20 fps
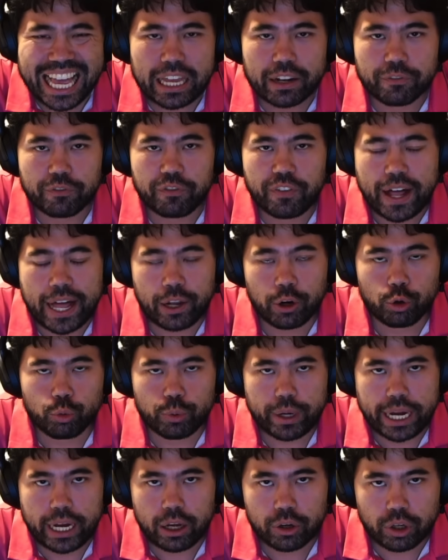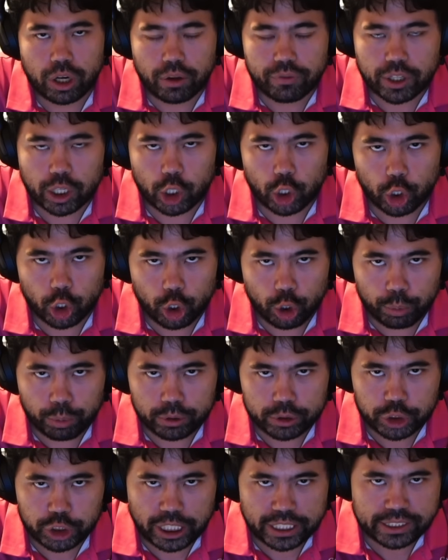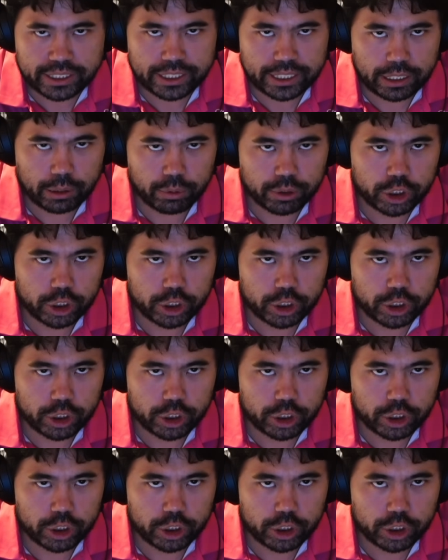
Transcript: and final round of the Global Chess League,